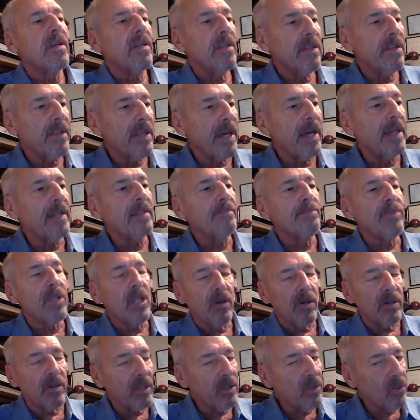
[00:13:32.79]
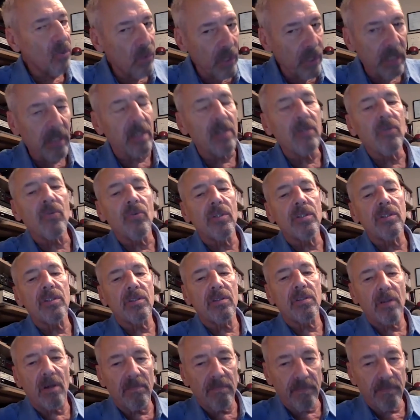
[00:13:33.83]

that Blown in the Wind was